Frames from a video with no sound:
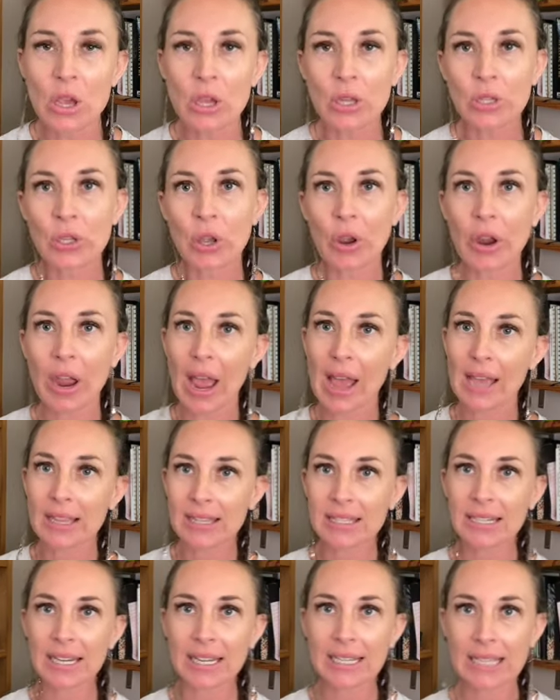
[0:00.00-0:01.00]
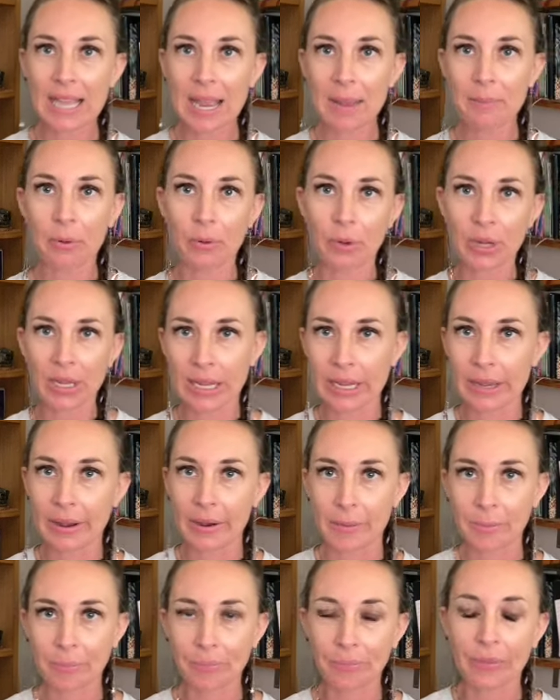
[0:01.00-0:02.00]
So as an example
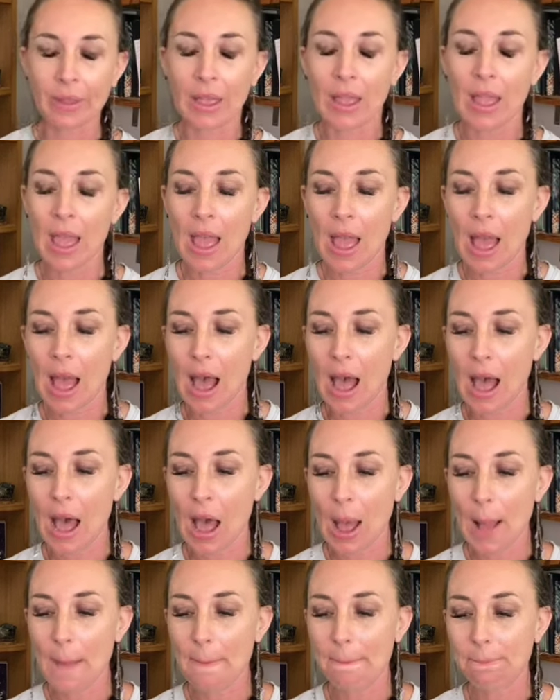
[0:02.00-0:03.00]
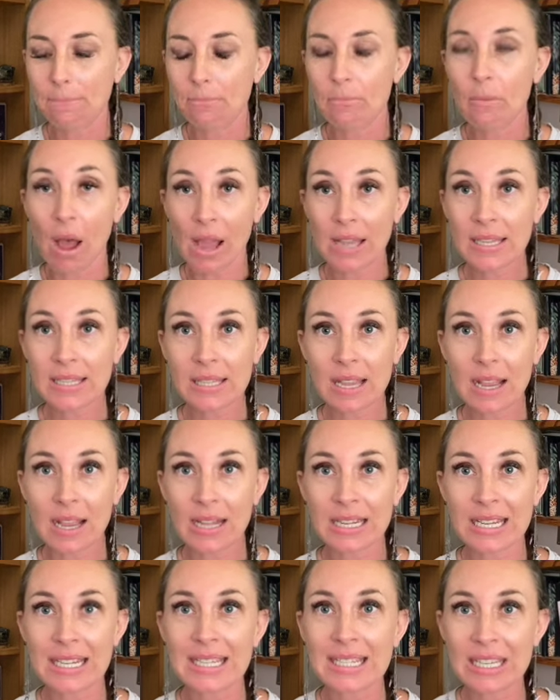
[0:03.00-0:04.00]
here, my
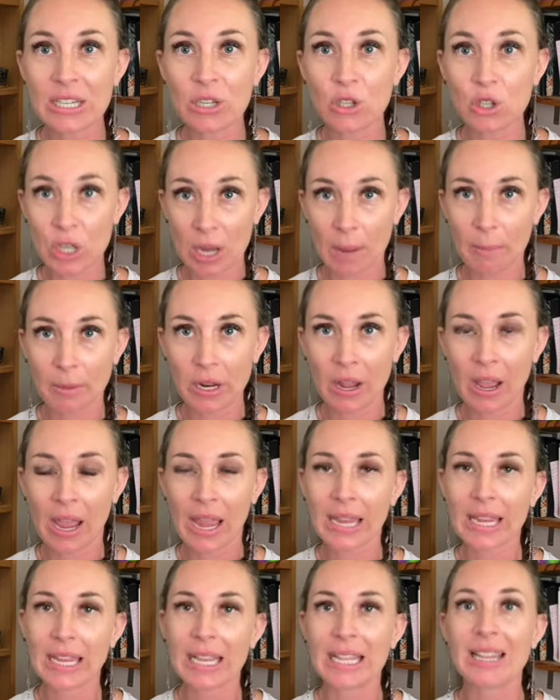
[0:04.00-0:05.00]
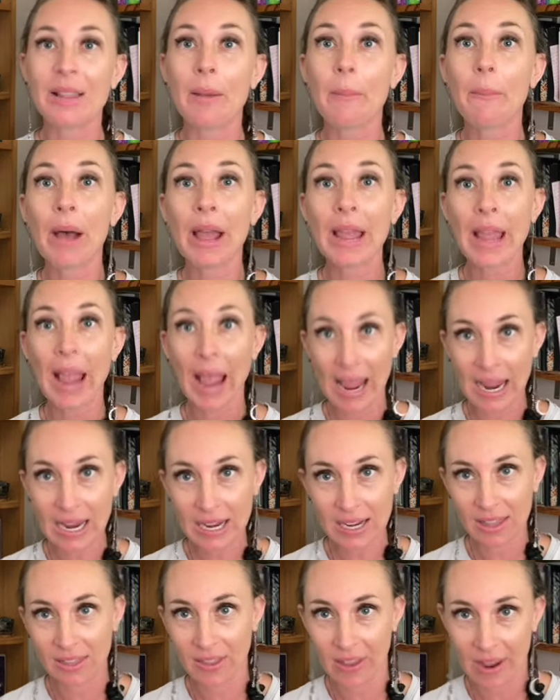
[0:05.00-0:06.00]
sun is in Gemini in my
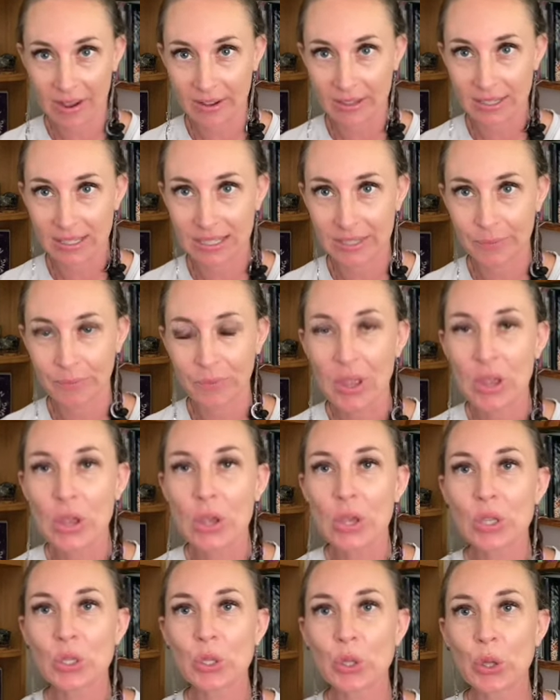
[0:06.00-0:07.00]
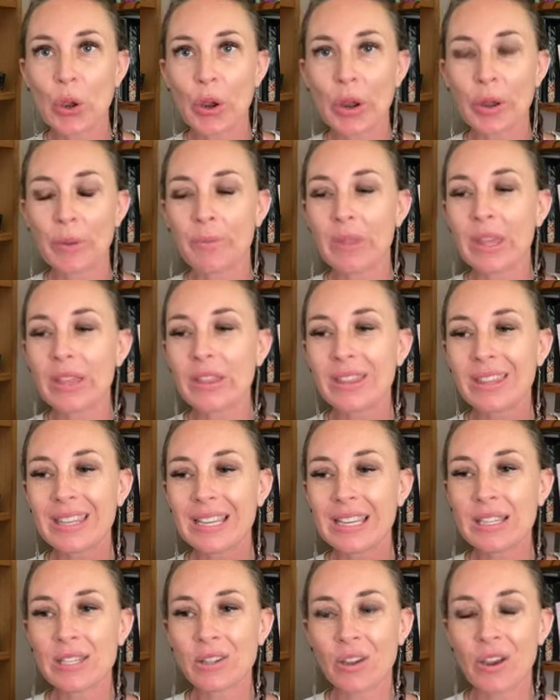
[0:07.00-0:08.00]
eighth house. So
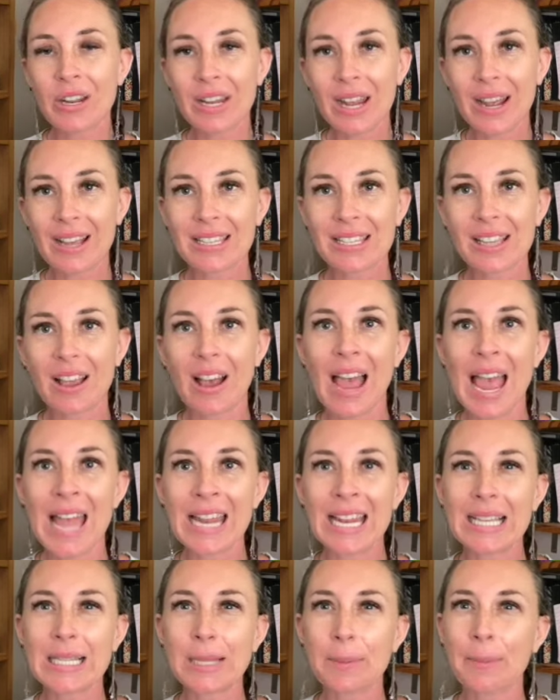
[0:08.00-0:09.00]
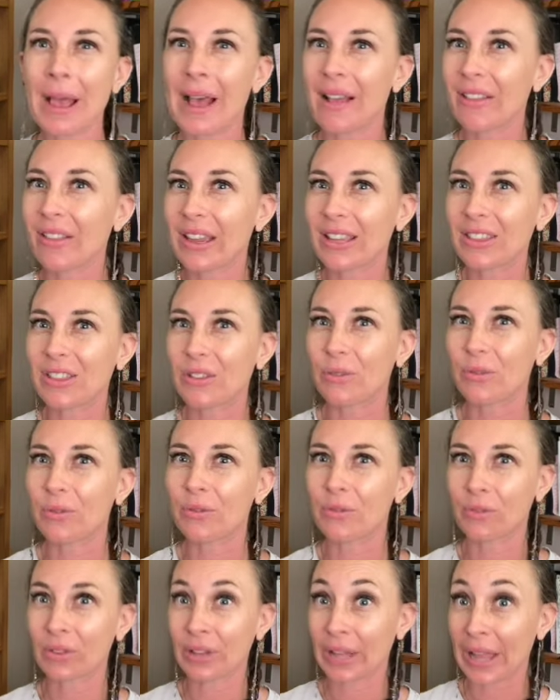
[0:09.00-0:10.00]
the zodiac sign is about like the
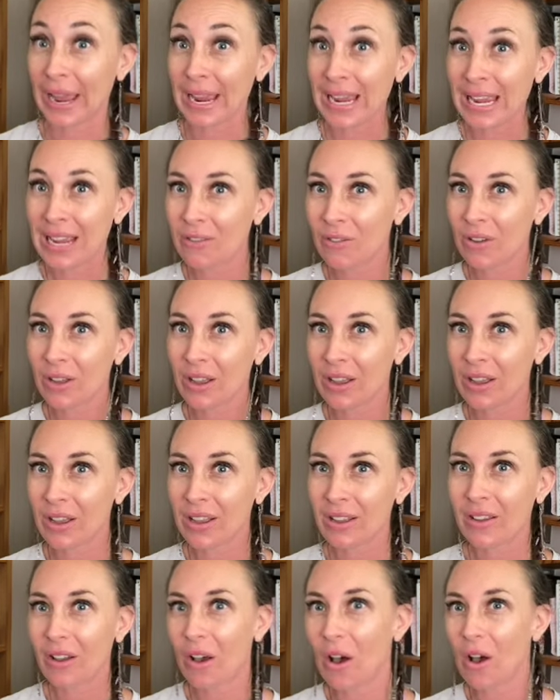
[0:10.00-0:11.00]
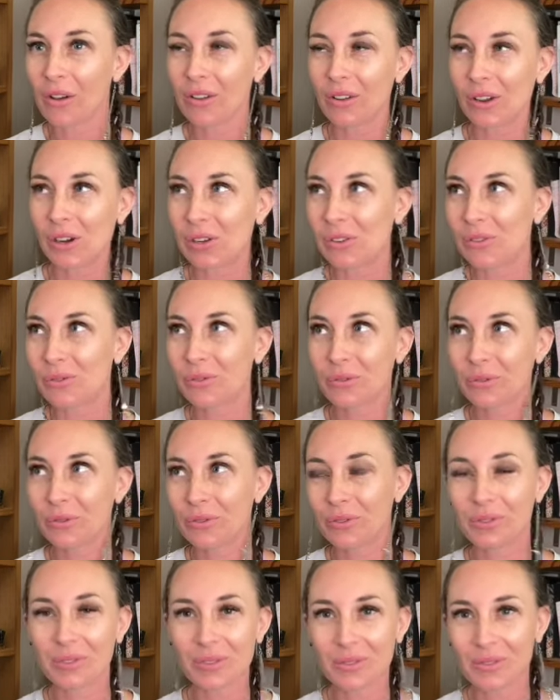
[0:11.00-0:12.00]
flavor
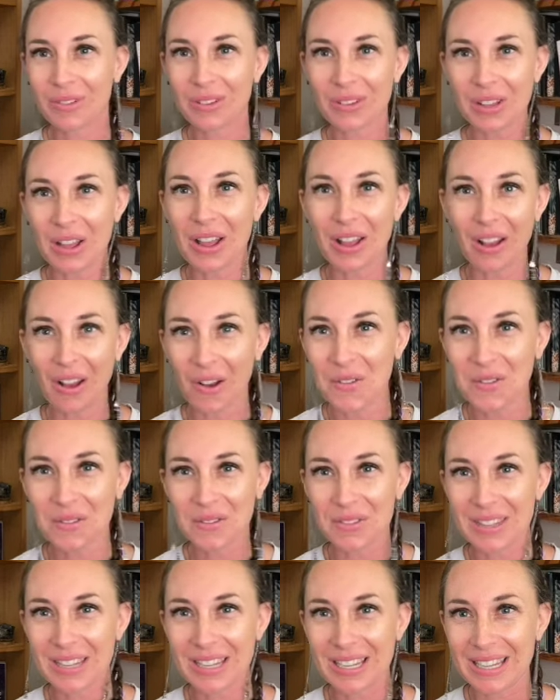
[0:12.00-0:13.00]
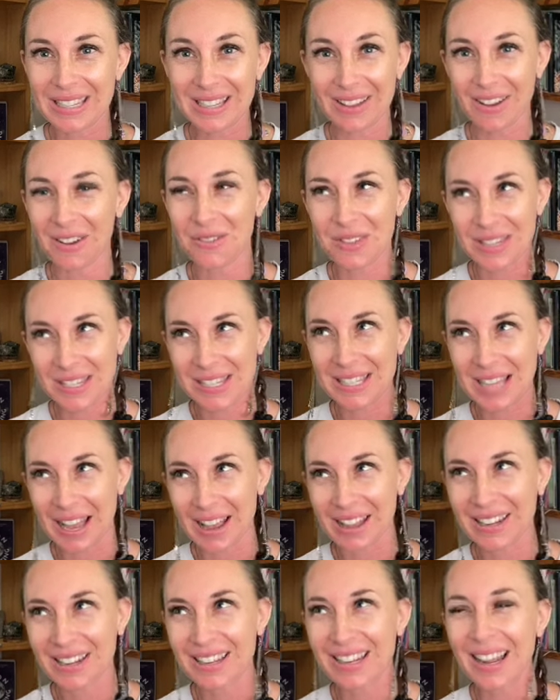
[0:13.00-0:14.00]
of the
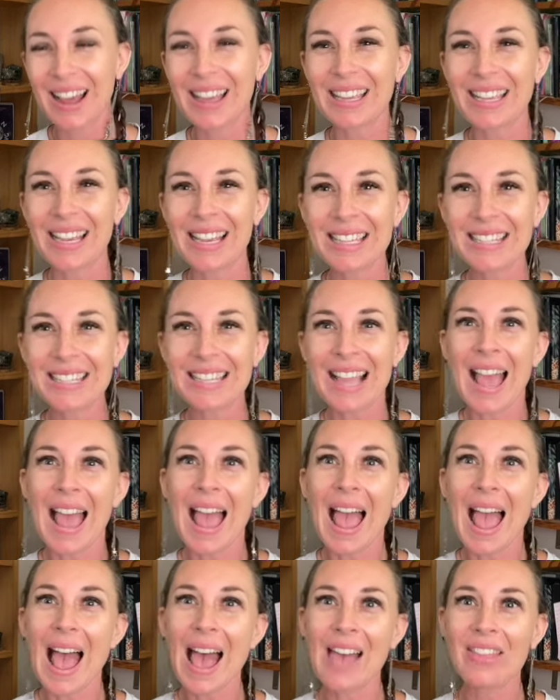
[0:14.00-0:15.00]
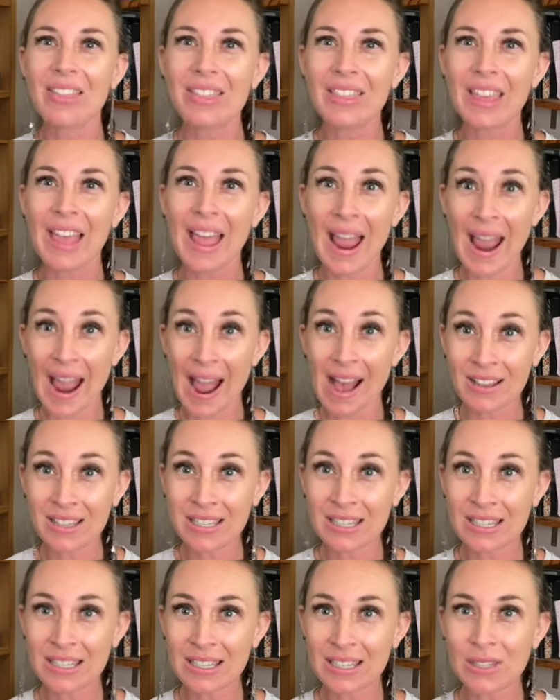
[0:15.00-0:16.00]
sun, I guess, and the
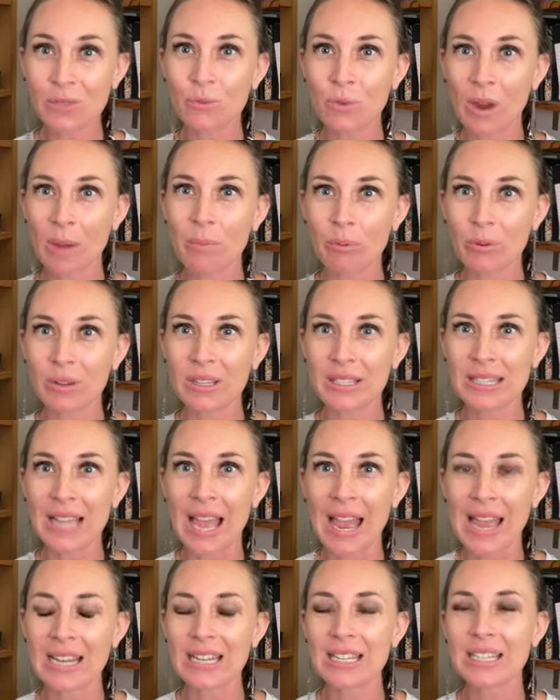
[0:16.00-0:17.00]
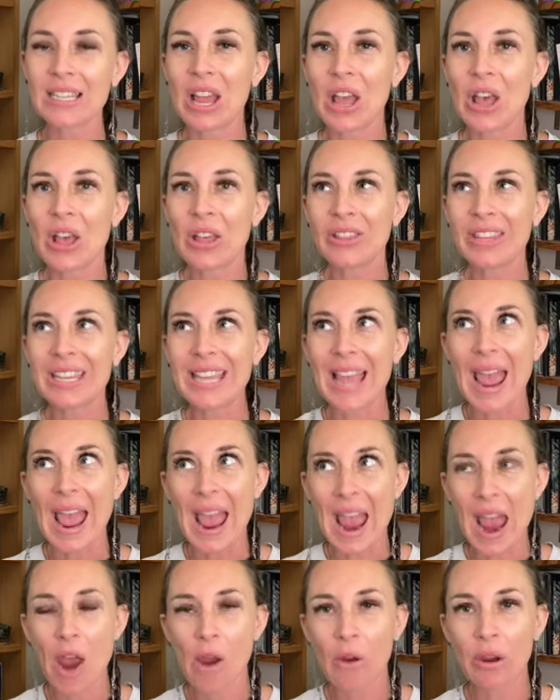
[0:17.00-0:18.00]
houses represent the
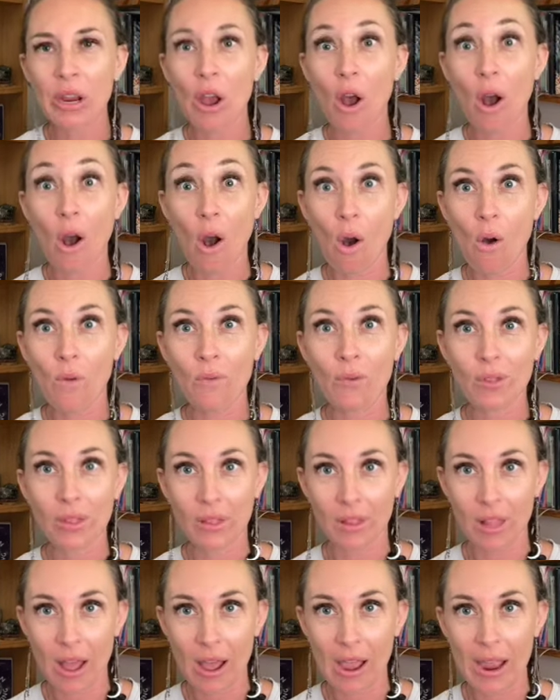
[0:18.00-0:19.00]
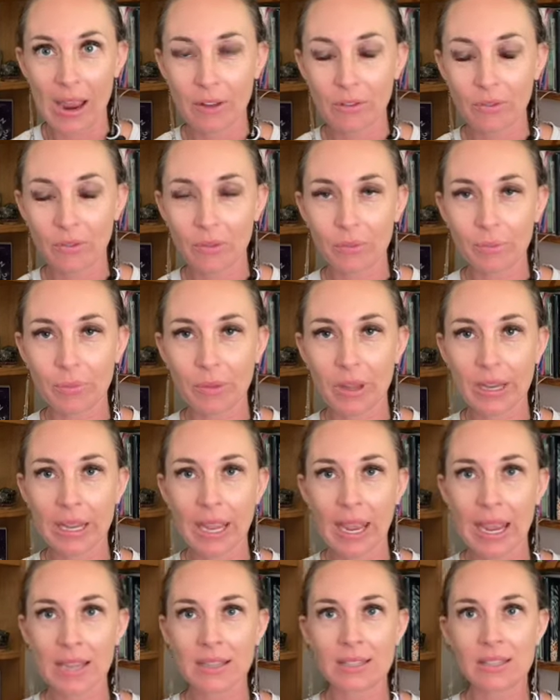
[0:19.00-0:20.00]
area of life.
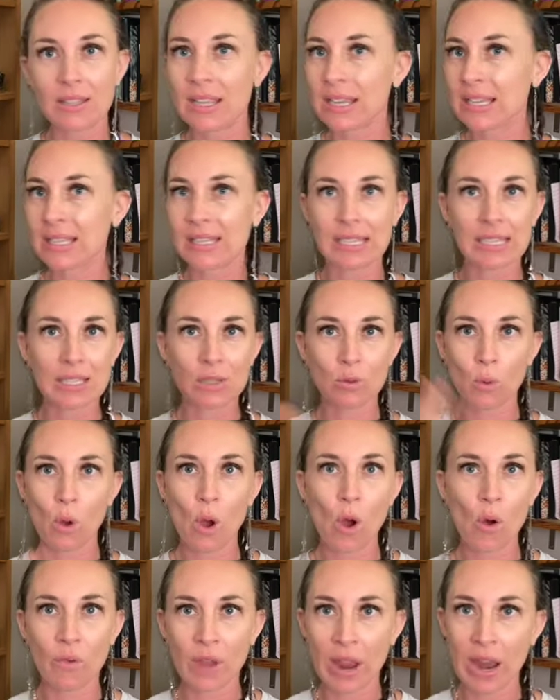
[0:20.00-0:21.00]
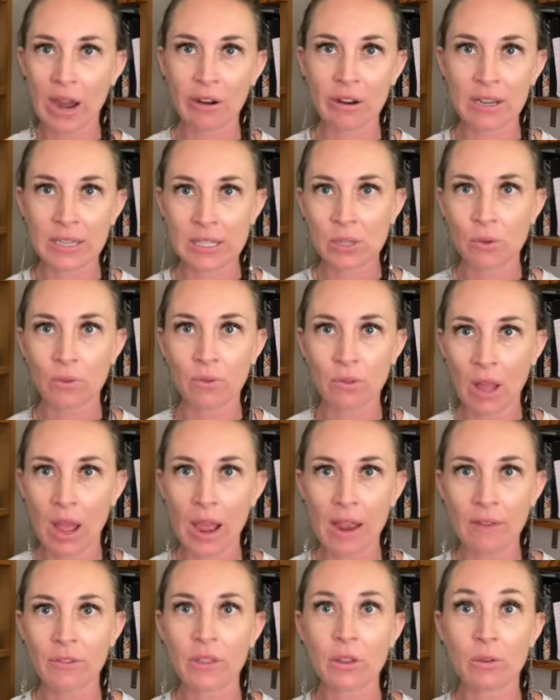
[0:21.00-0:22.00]
Okay, so there's these 12 areas of
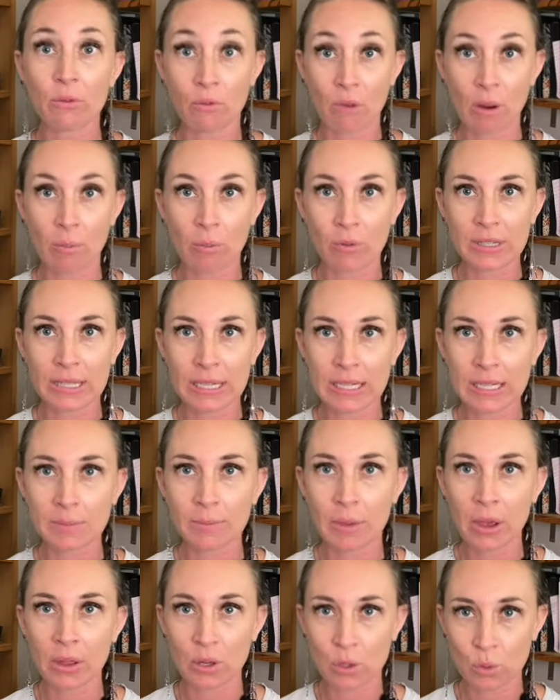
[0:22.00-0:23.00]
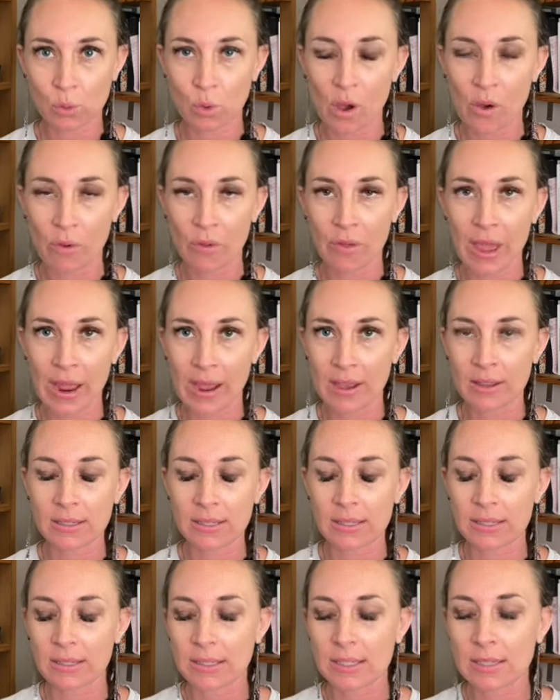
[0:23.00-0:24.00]
life that are represented by the 12
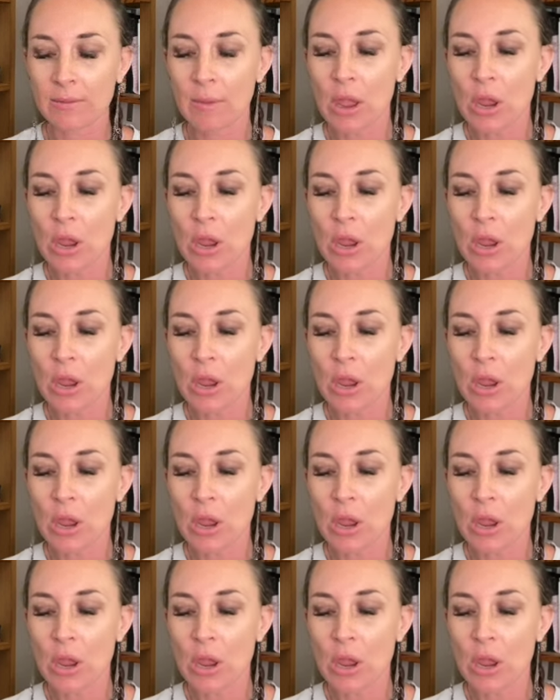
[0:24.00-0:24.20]
houses.